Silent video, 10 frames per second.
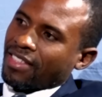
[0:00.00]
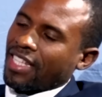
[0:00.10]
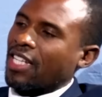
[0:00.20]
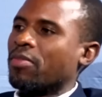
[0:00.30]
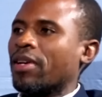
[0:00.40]

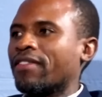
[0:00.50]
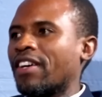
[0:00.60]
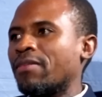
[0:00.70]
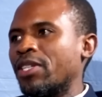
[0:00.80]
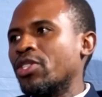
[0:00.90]
Tedbury
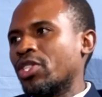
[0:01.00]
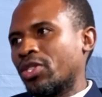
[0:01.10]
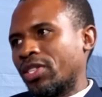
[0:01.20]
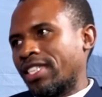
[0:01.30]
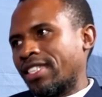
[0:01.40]
Farm
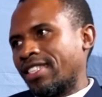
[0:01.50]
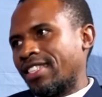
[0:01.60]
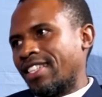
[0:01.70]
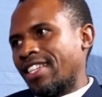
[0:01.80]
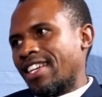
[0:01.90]
Institute,
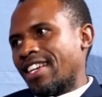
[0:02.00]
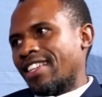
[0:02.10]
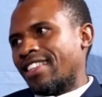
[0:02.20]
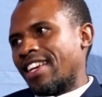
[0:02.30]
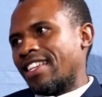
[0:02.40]

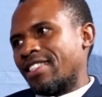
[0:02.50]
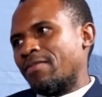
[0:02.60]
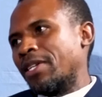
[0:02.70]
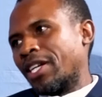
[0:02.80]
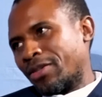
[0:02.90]
there is a
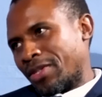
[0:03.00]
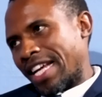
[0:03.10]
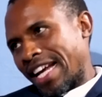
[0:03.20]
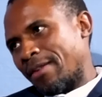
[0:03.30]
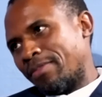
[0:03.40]
miracle
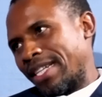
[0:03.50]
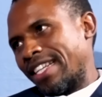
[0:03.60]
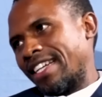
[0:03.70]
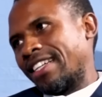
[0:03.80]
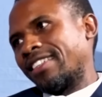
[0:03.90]
that happened
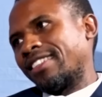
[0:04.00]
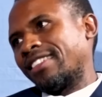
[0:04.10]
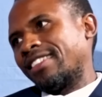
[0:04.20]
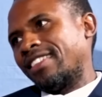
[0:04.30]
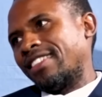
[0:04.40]
here.
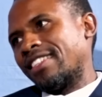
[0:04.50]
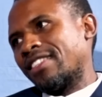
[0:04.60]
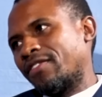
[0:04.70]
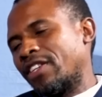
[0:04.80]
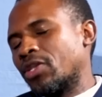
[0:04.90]
That's
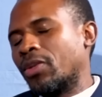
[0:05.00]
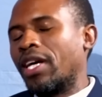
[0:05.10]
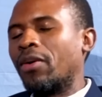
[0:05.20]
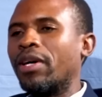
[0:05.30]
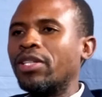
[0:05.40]
the first one
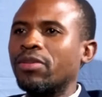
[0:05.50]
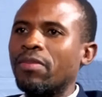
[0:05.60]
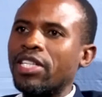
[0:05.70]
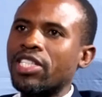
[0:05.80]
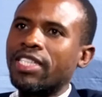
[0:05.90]
I want to
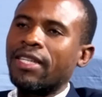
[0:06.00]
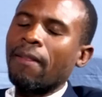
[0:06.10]
mention.